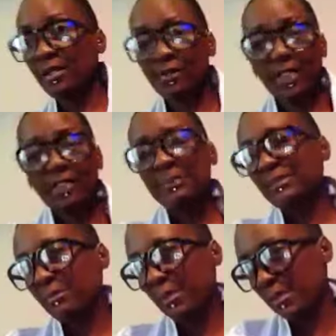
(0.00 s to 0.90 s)
Okay, let me see
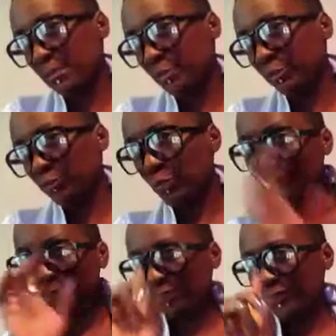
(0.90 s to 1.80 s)
what my honey bunch wants.
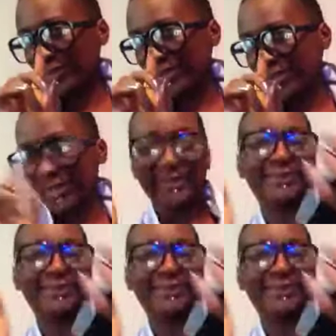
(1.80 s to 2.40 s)
1 second.